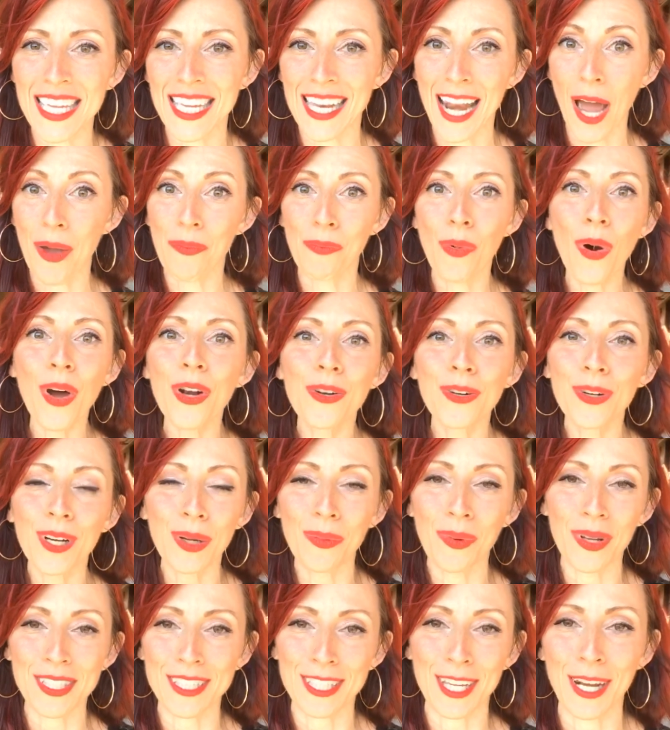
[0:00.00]
and I'm wondering
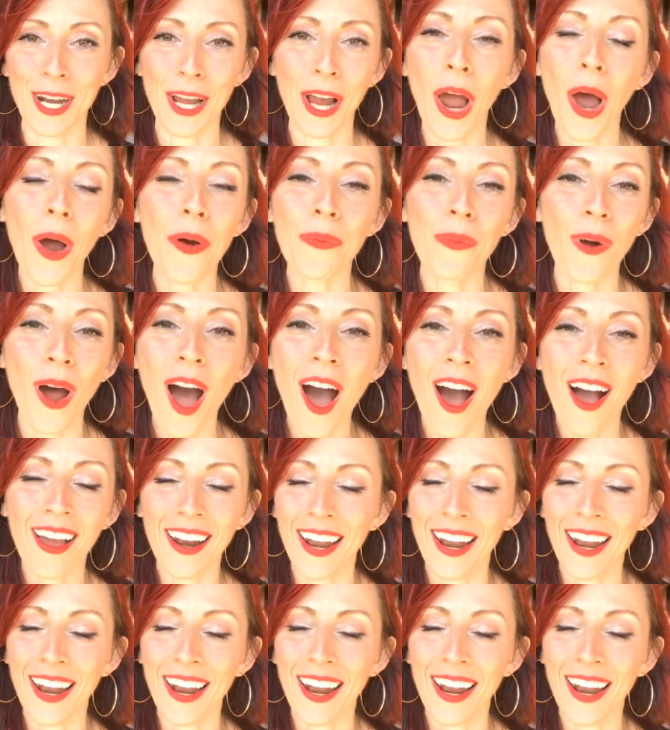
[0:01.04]
what's going to go wrong.